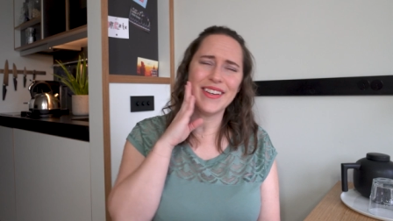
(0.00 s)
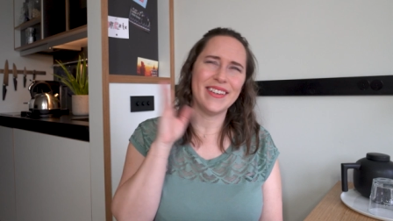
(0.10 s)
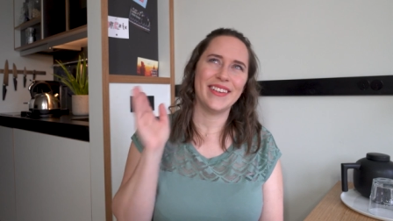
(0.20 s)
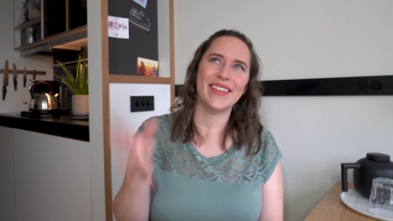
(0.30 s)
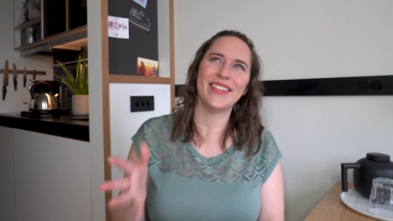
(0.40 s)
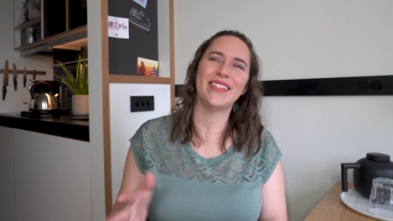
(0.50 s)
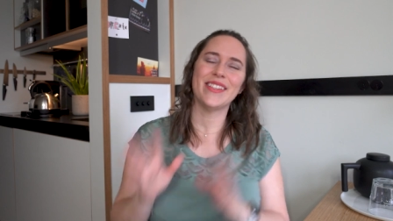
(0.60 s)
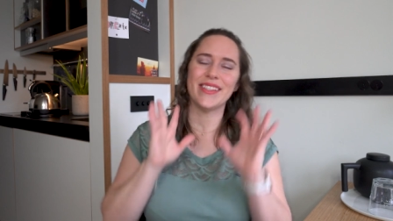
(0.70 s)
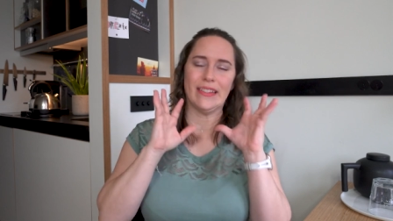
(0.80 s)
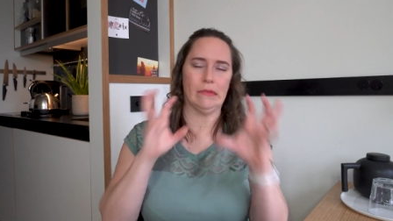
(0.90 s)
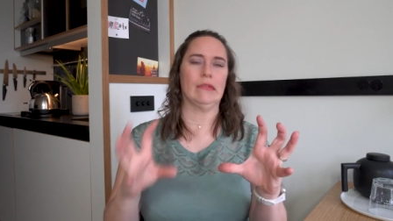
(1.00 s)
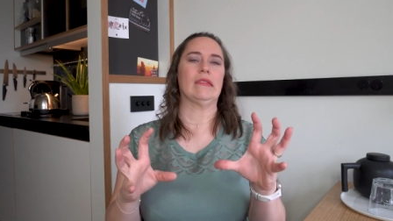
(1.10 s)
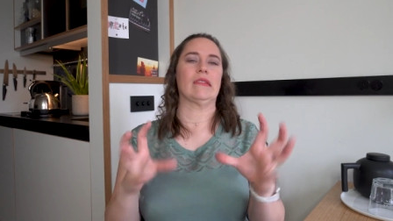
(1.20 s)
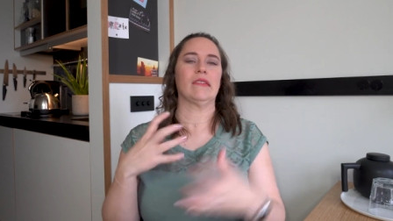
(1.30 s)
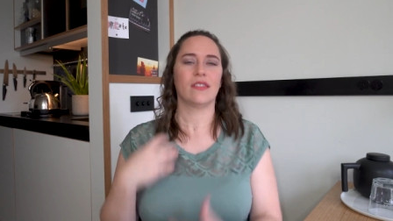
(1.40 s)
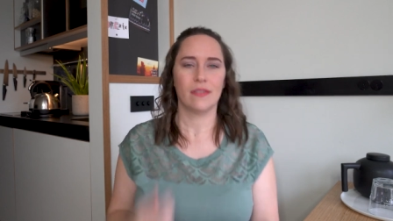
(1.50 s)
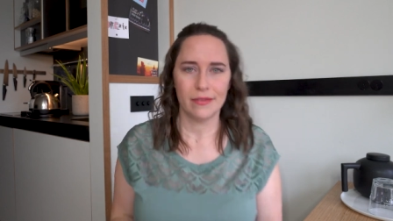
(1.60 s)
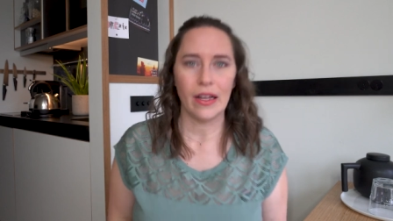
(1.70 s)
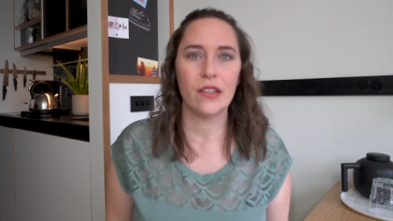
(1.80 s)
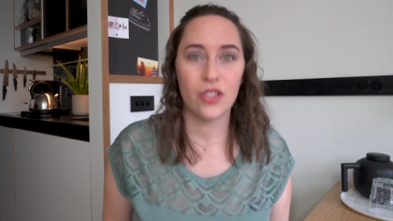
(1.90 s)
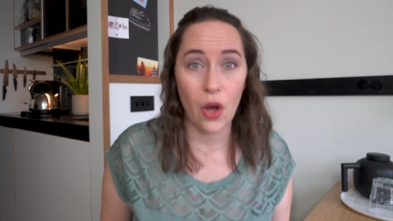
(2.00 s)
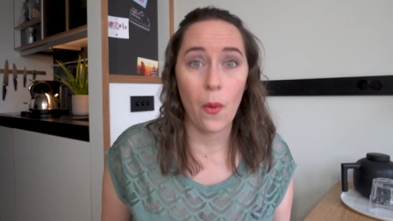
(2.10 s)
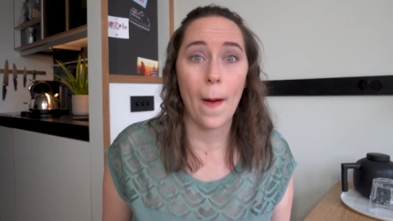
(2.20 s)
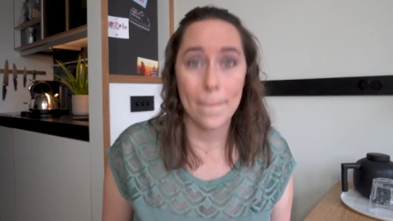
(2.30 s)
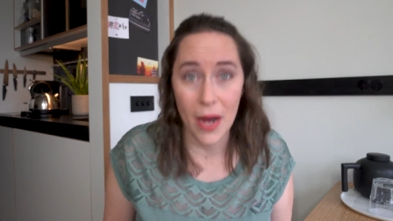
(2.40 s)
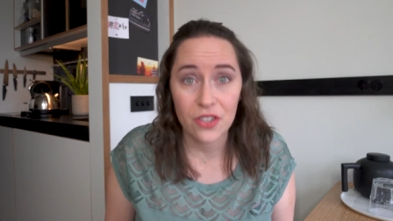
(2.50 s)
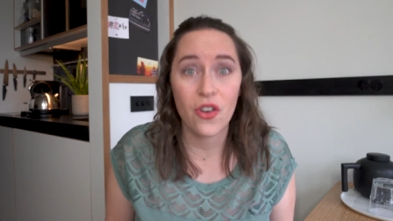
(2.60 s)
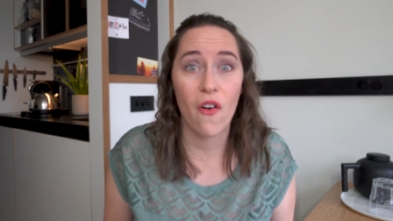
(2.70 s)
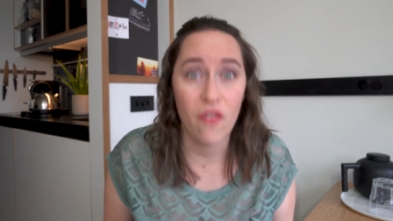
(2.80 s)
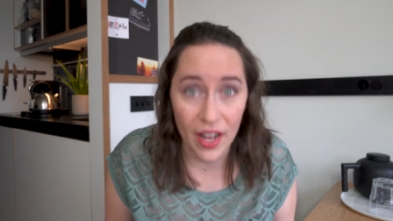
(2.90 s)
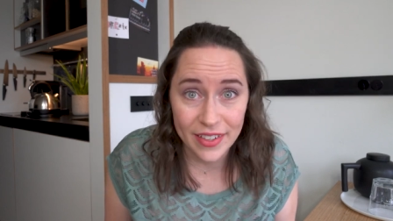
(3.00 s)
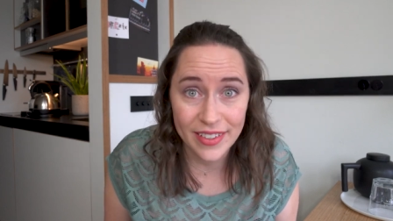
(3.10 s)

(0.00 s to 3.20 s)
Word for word: oh, it's just so much fun.